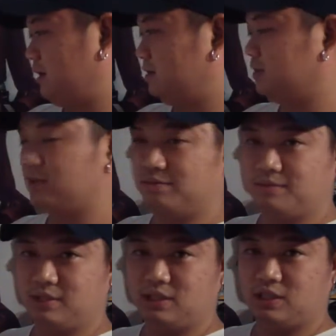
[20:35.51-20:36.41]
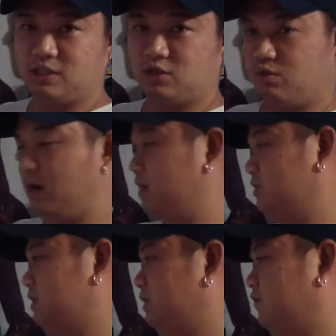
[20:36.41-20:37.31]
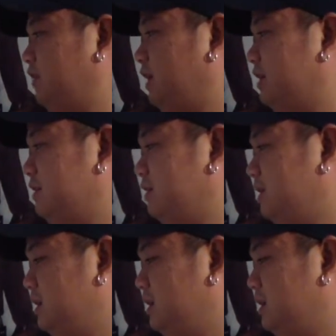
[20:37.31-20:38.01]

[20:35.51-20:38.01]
I don't know. It's it's around. You can find it.